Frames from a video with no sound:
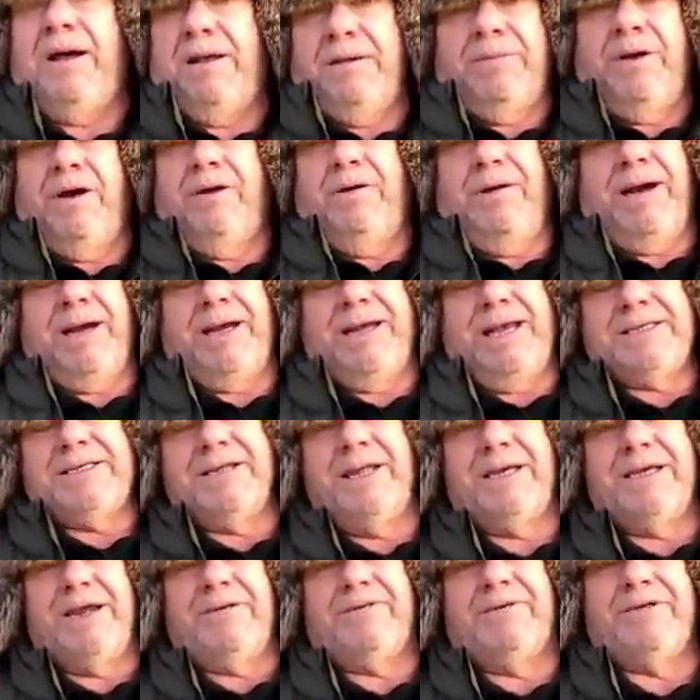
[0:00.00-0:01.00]
Well, I guess
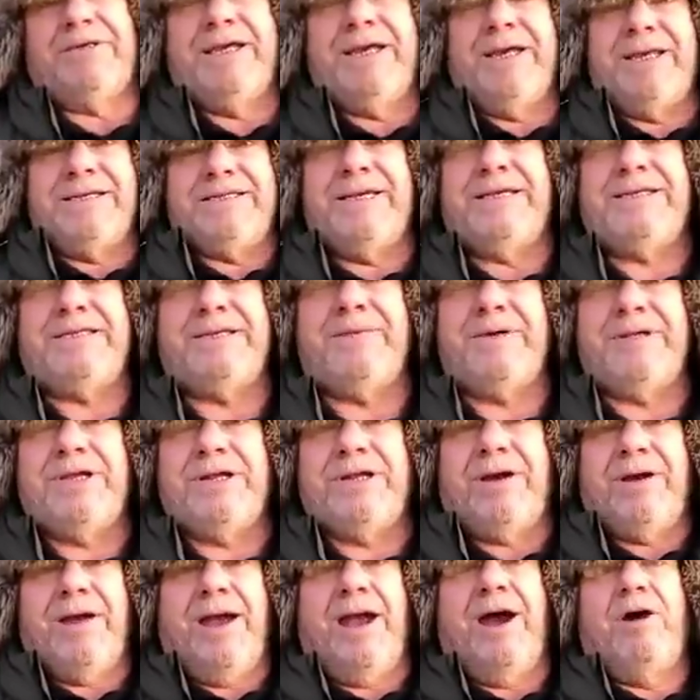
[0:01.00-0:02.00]
like everything, it's easy when you
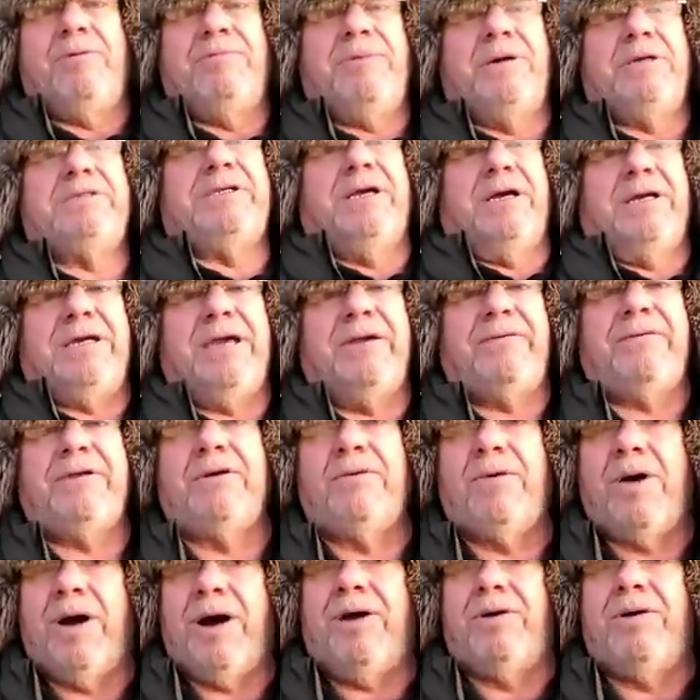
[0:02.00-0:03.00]
know how, but give it
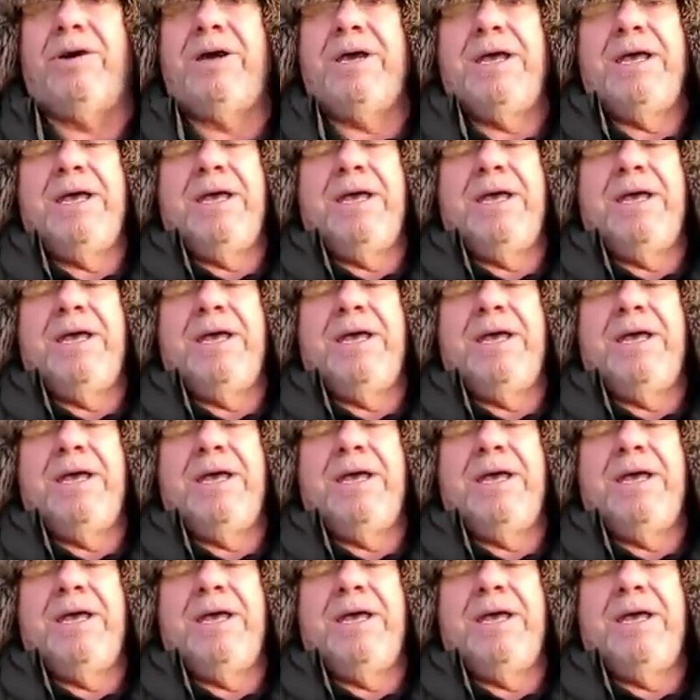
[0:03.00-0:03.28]
a whirl.